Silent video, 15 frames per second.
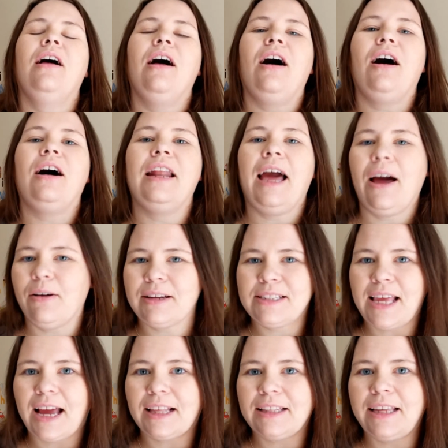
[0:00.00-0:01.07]
on how
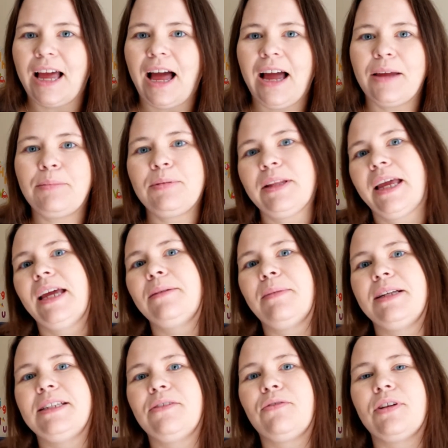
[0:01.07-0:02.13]
exactly I plan
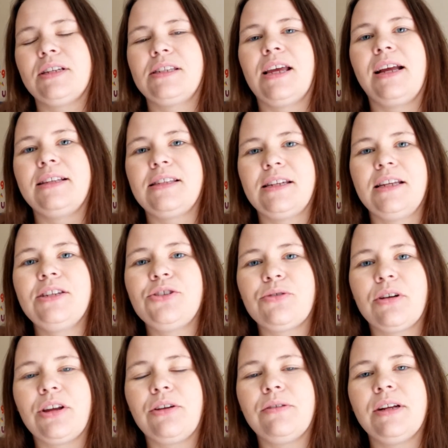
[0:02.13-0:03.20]
my different science and
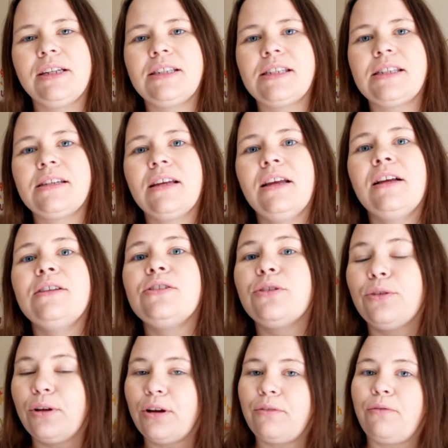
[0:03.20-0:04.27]
history units, so
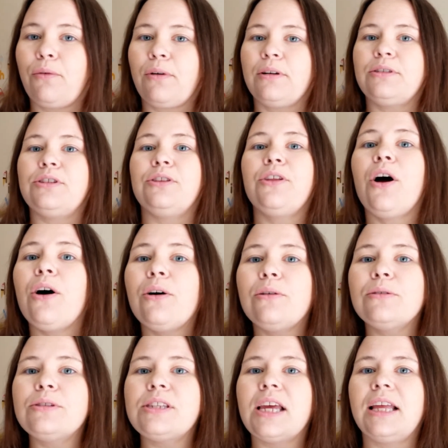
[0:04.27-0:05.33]
look forward to
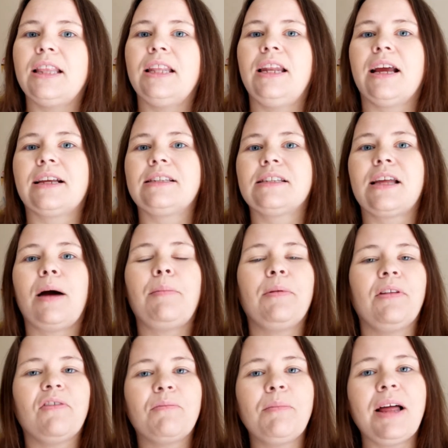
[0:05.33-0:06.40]
those in the next
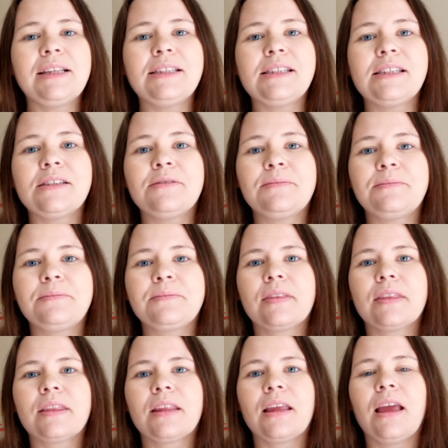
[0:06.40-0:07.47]
couple of months.
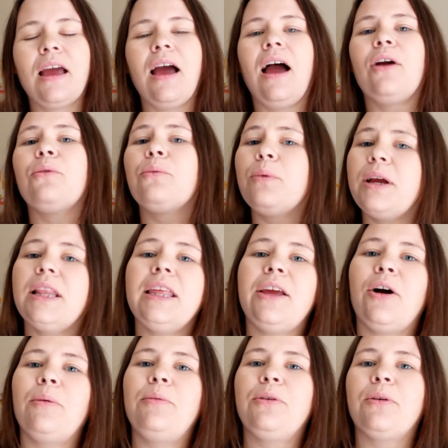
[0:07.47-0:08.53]
I really
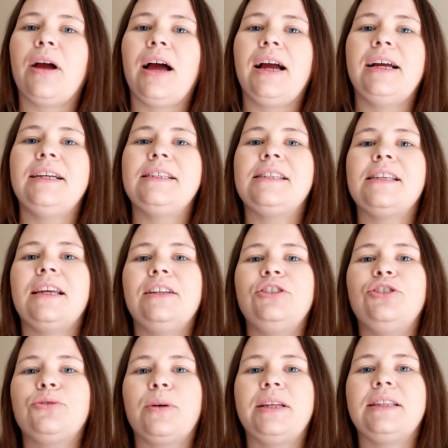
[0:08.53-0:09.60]
hope you guys
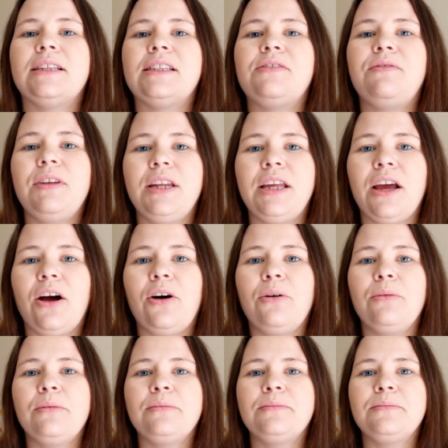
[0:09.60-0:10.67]
enjoyed this video